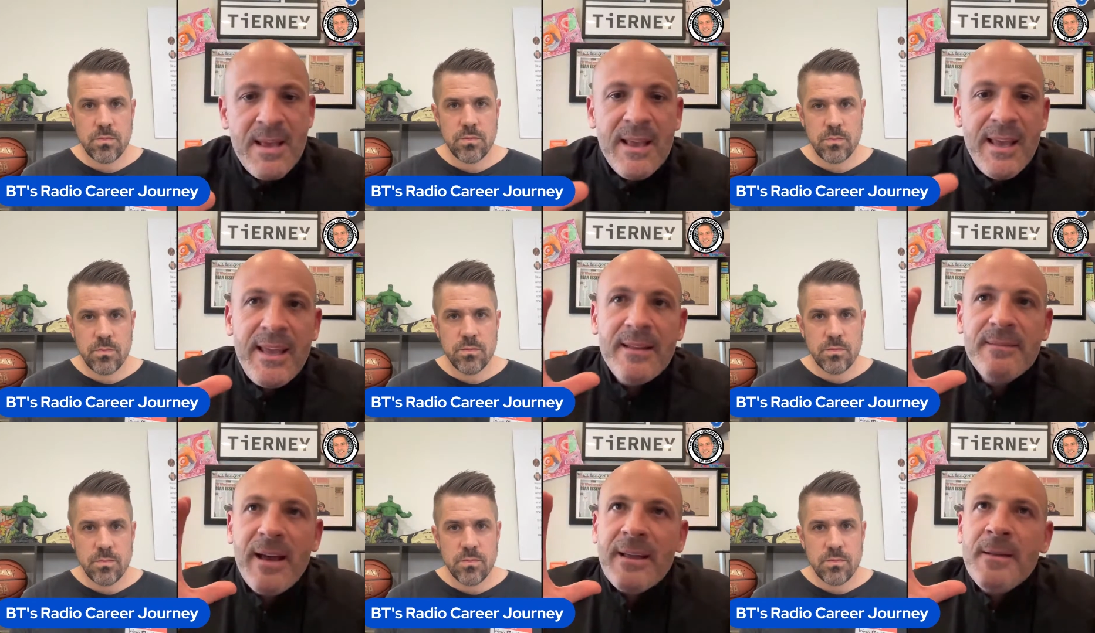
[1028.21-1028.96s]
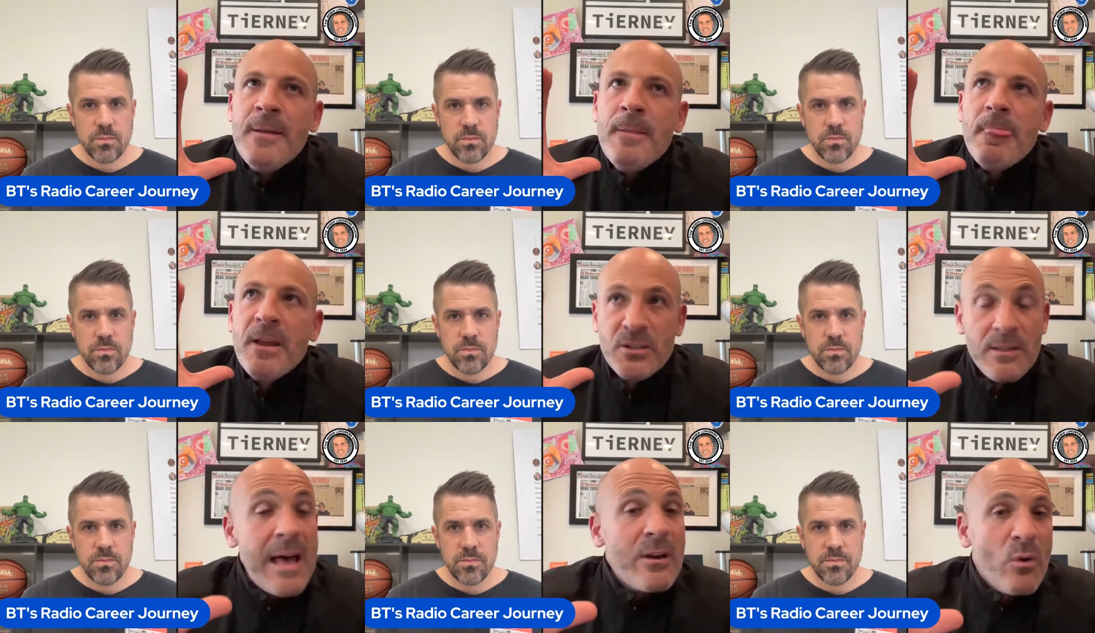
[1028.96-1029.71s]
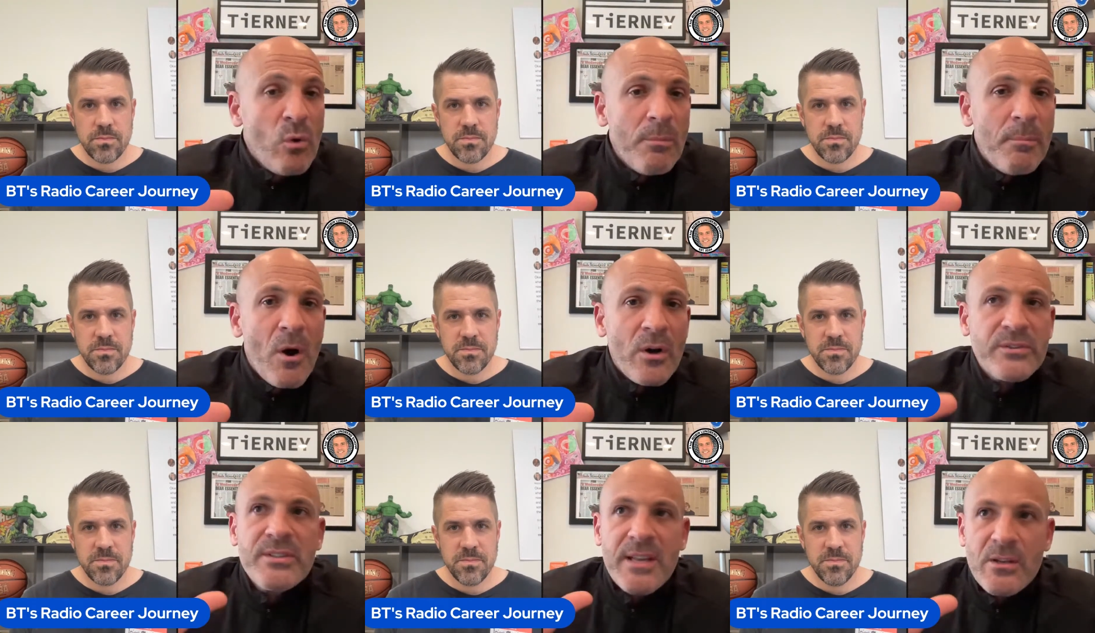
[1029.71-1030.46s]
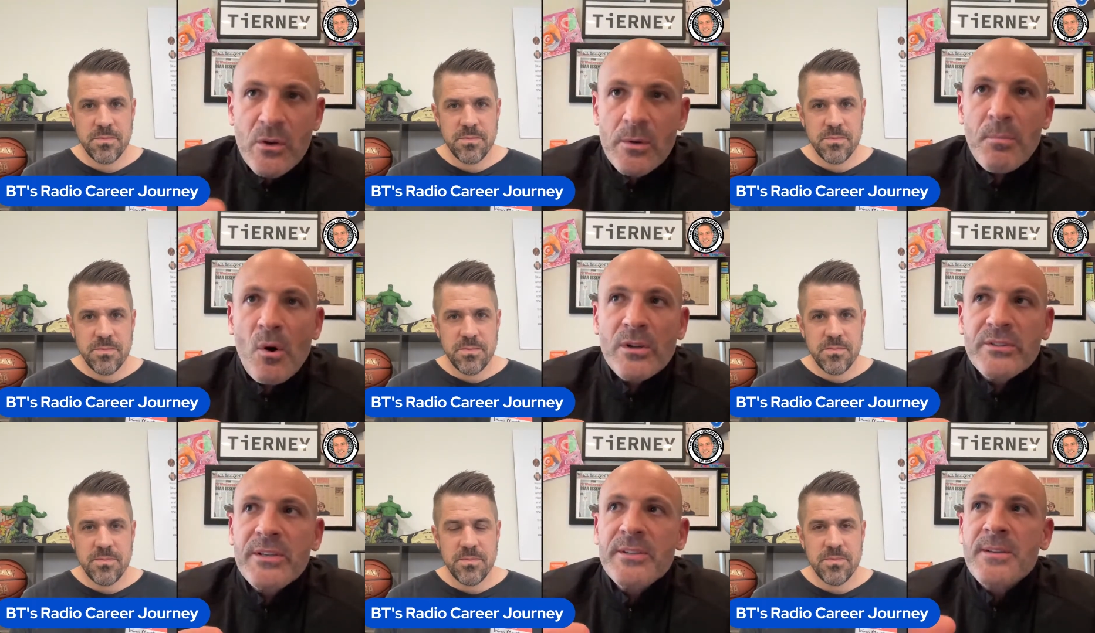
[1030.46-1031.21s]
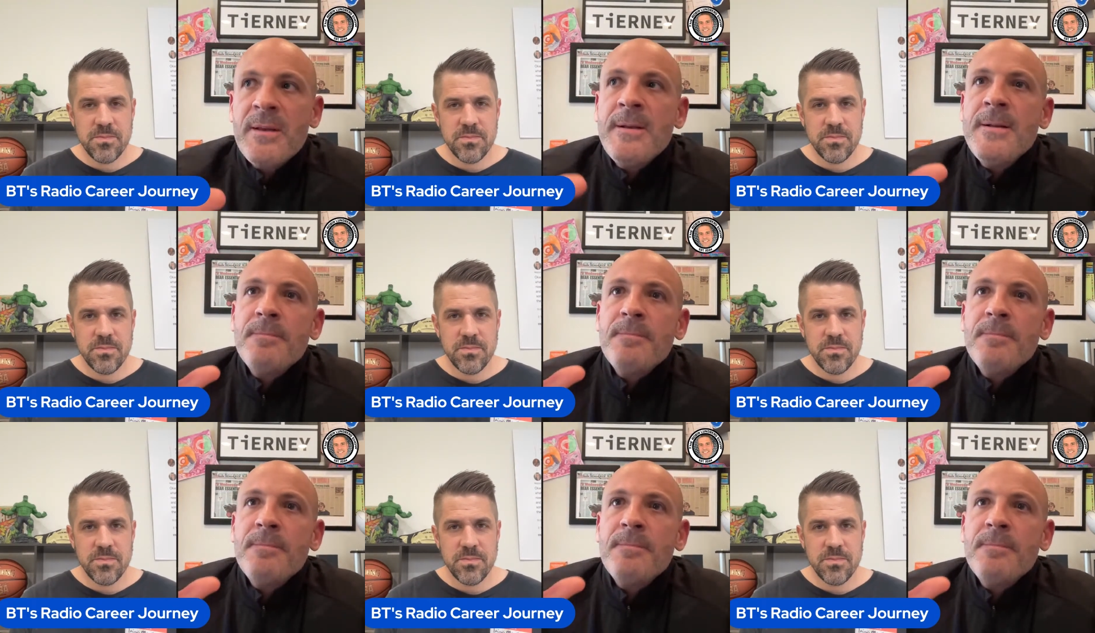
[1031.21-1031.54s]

Speaker 1: He, like, there's a lot of cool bosses and good bosses.